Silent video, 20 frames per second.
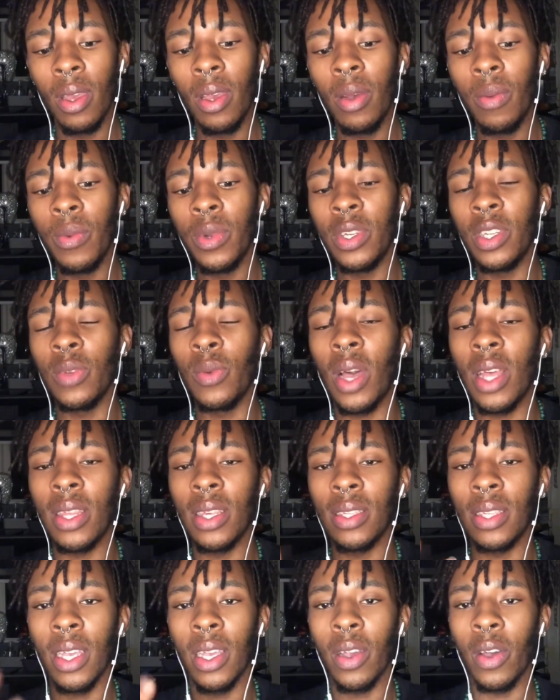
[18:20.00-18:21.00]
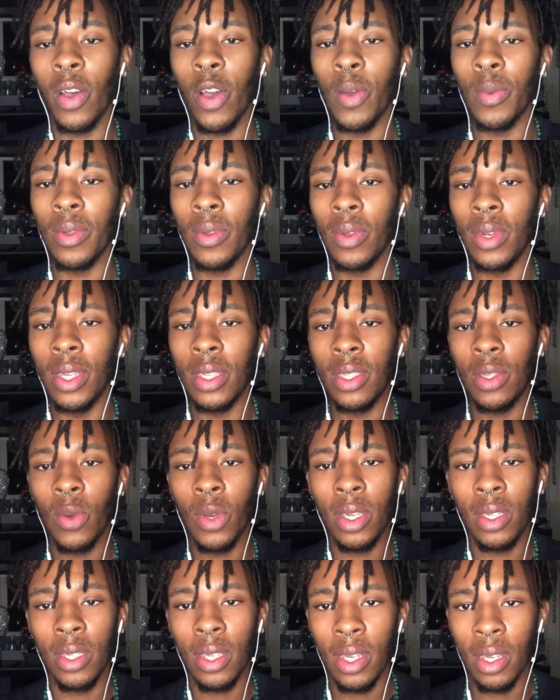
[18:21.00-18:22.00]
which is why they're saying hope still needs to
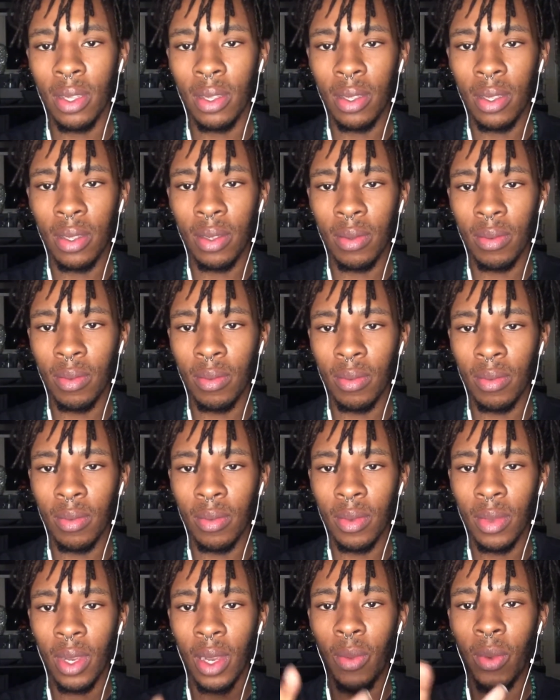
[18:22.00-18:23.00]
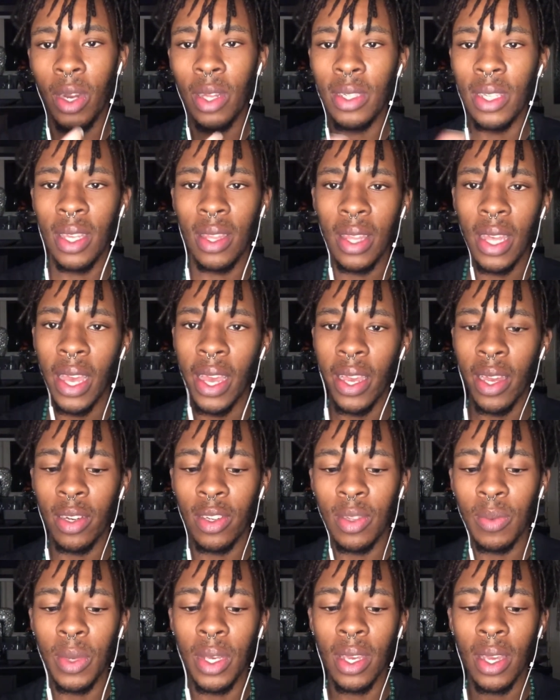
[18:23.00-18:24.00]
exist. And when I say they, I just
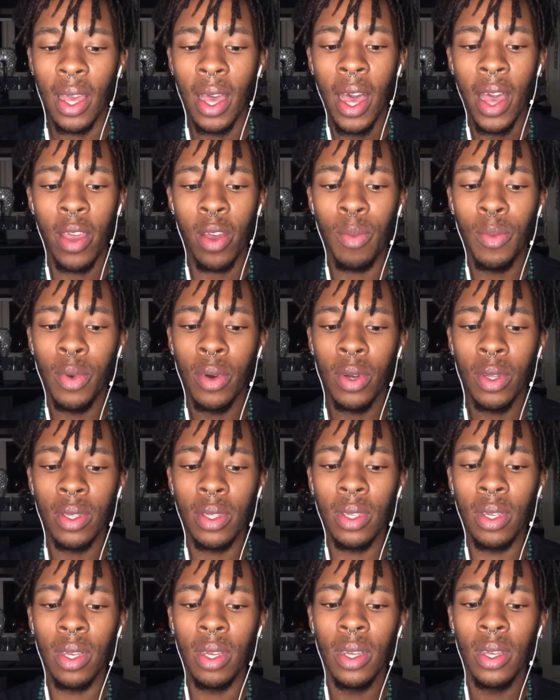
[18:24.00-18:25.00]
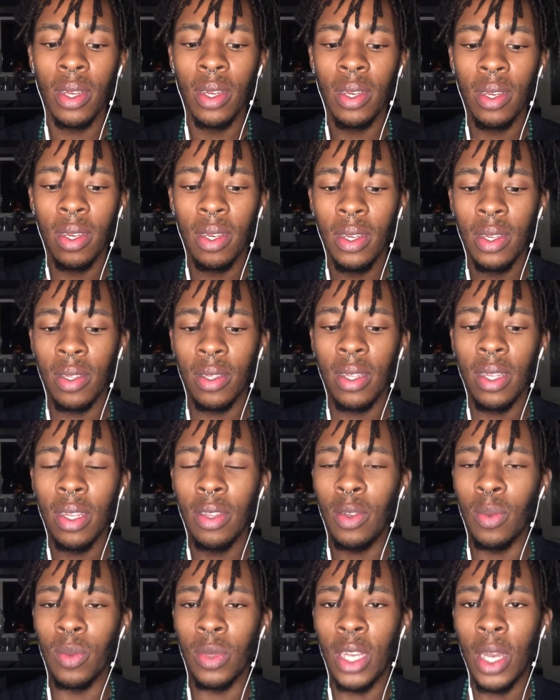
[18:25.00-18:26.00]
mean Gaia, but
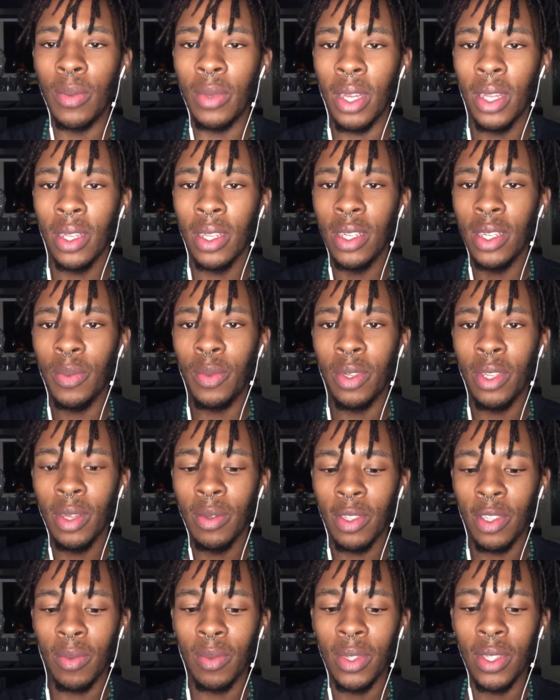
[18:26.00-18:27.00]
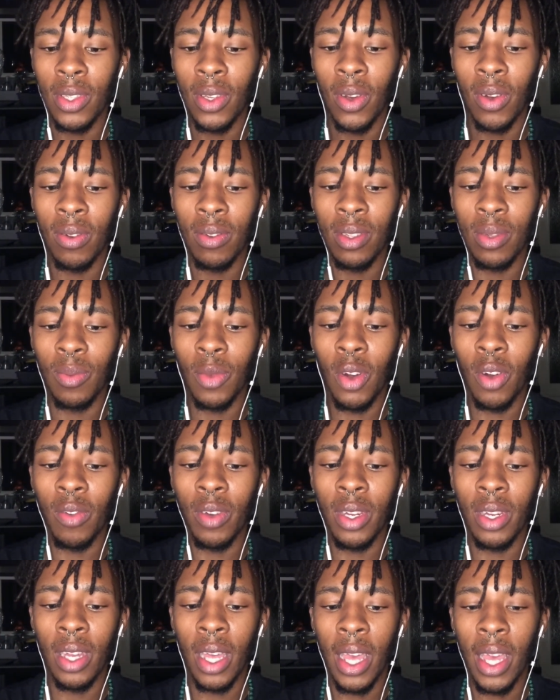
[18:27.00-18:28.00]
sometimes energy presents themselves more
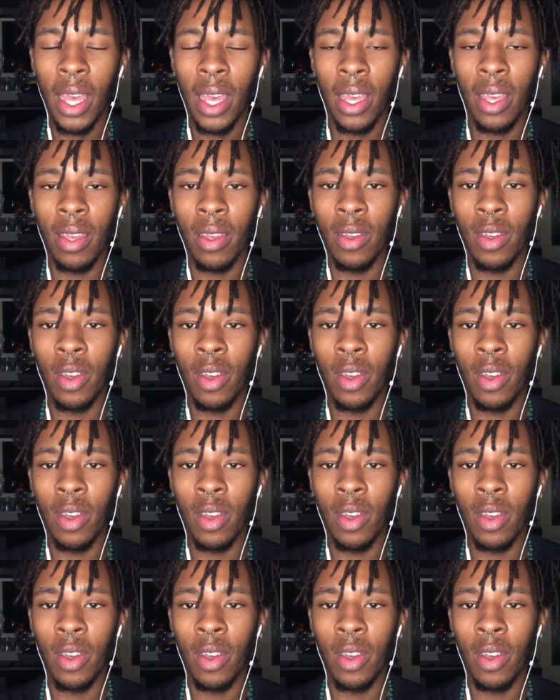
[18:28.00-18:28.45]
in a...